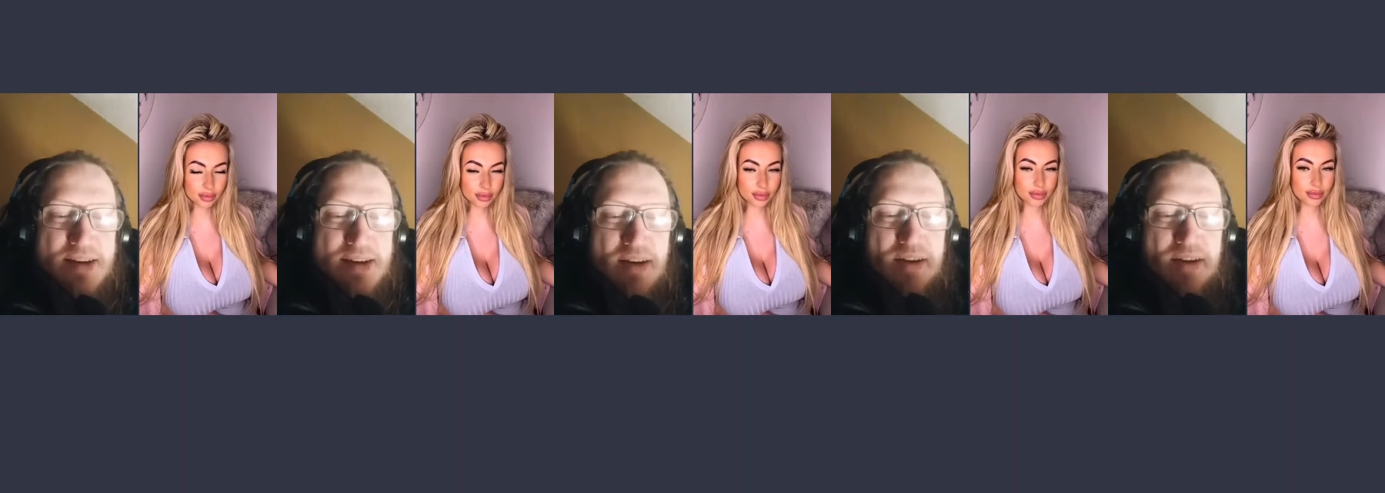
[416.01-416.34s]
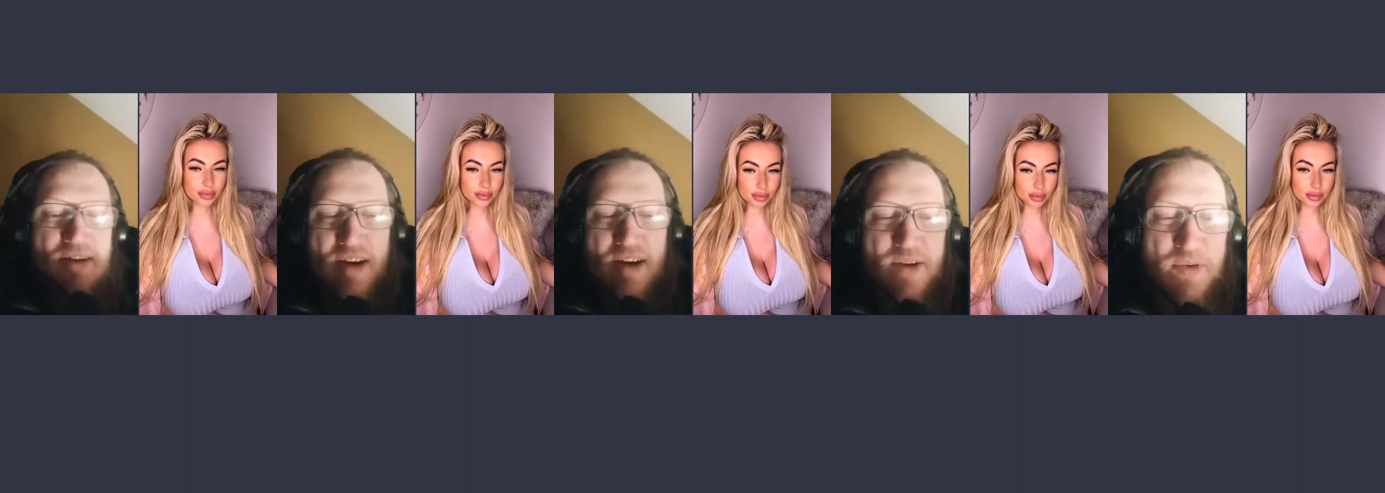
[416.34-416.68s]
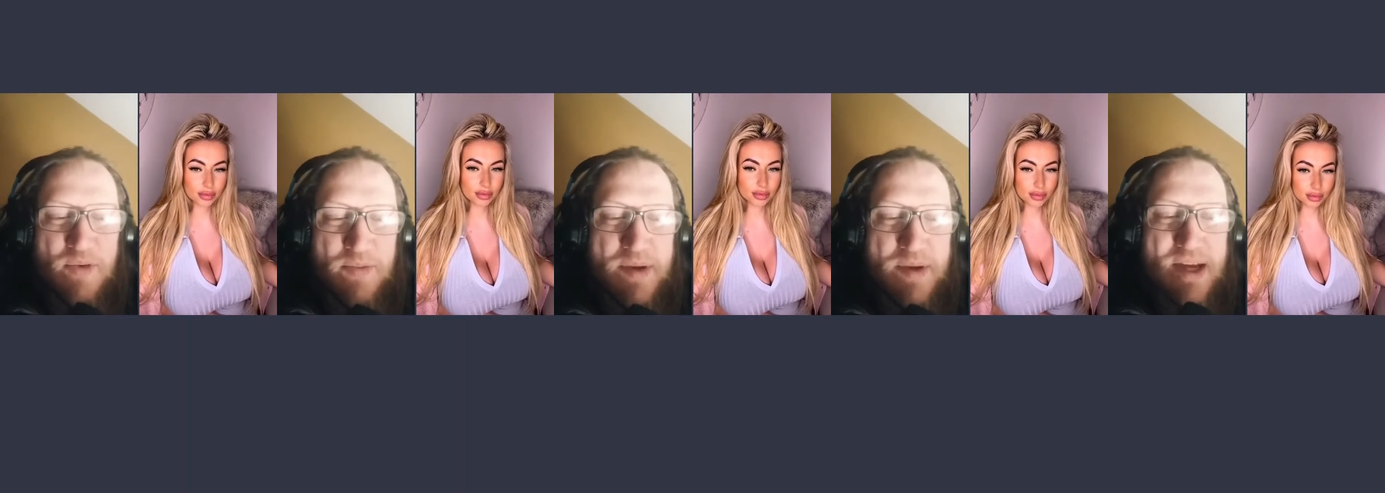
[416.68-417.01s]
Speaker 1: on live
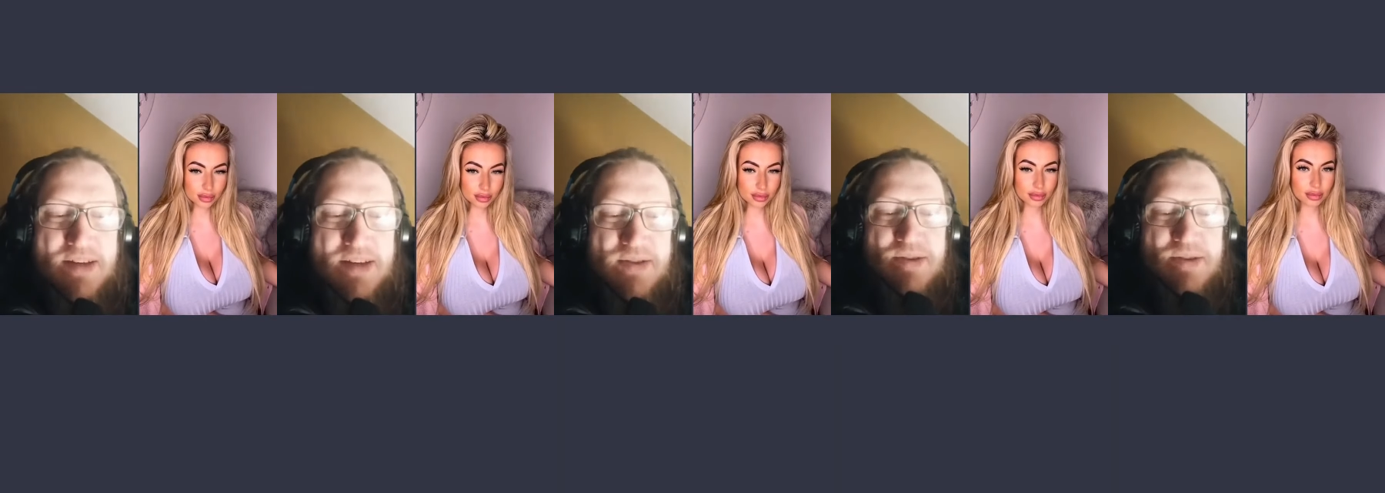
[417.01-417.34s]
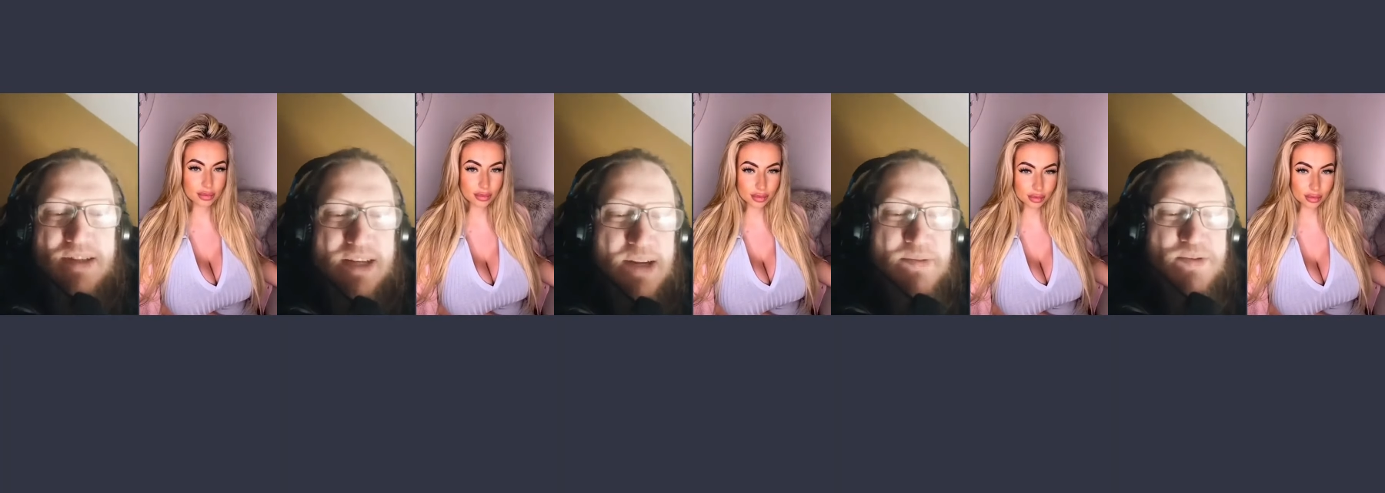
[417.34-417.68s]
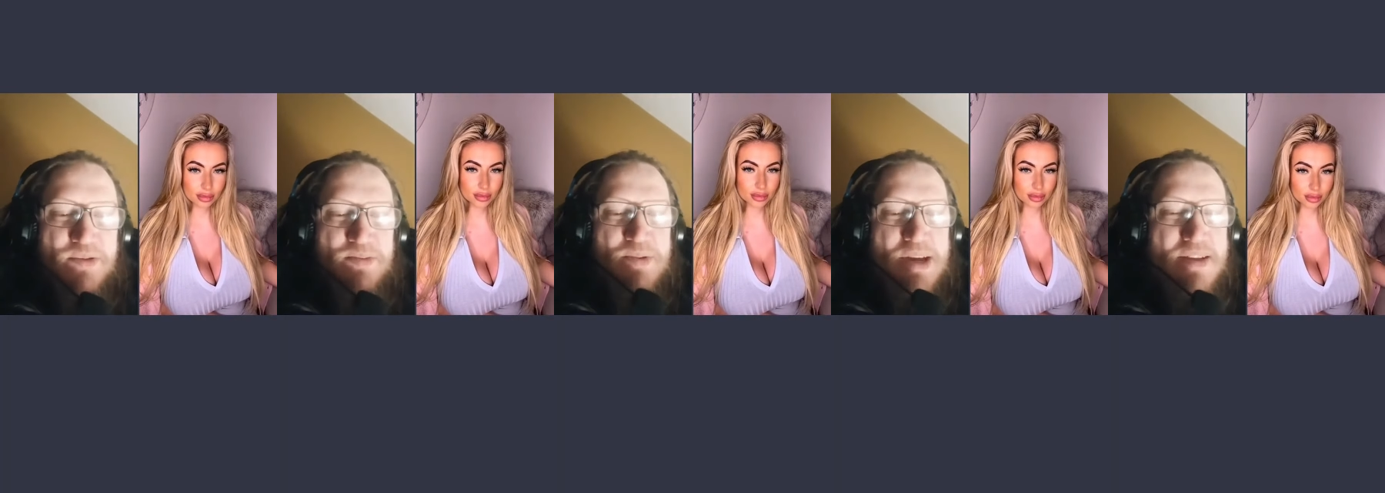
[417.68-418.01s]
with me and doing clips
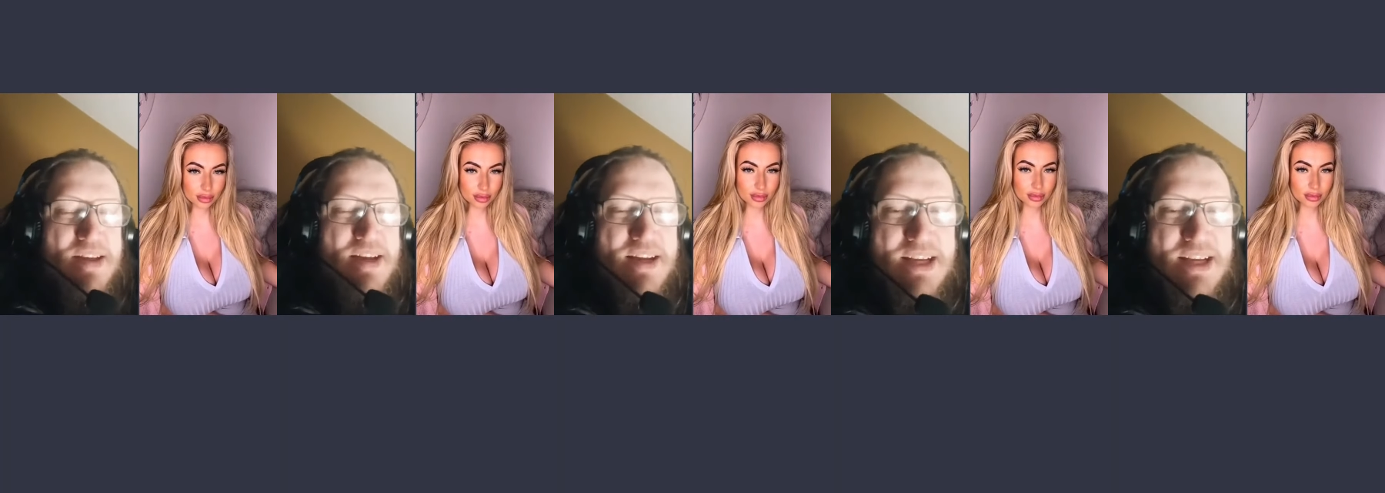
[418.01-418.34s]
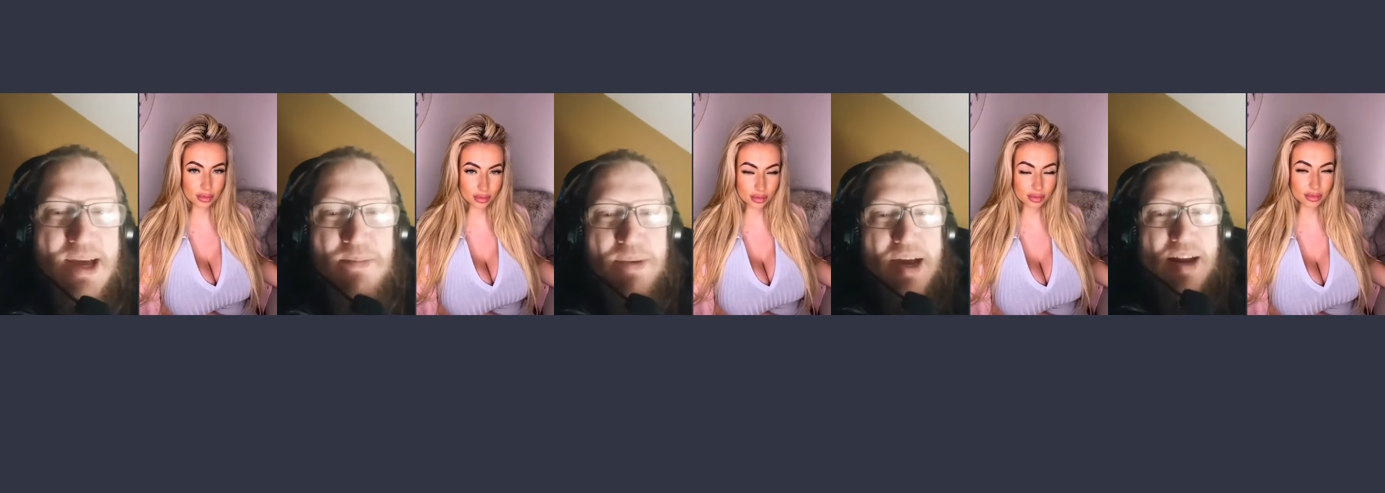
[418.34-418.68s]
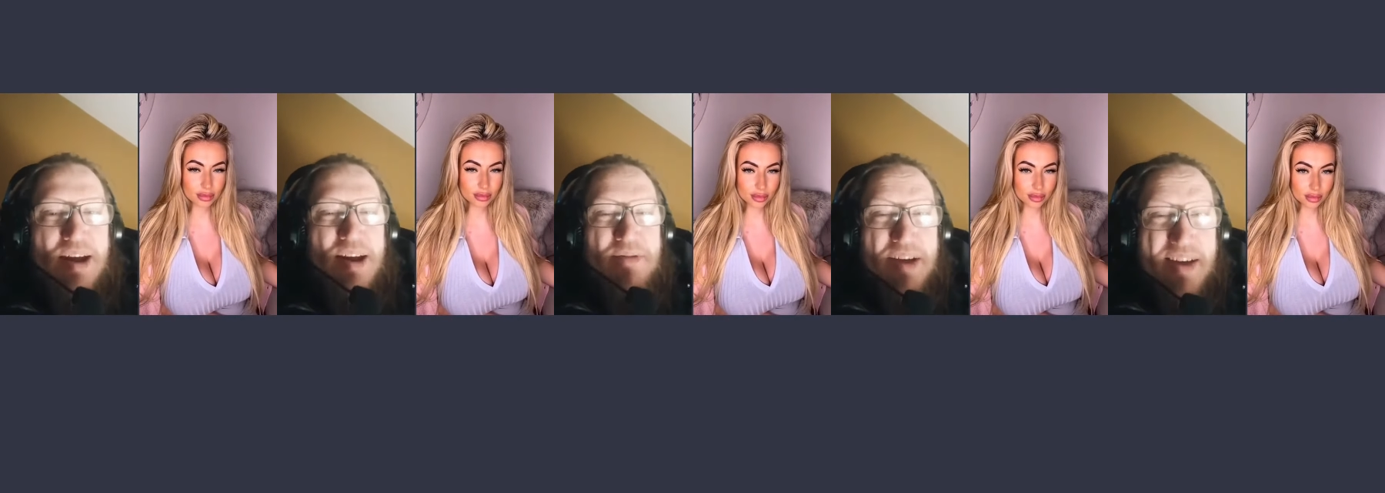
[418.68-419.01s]
with me, they're going to get better love,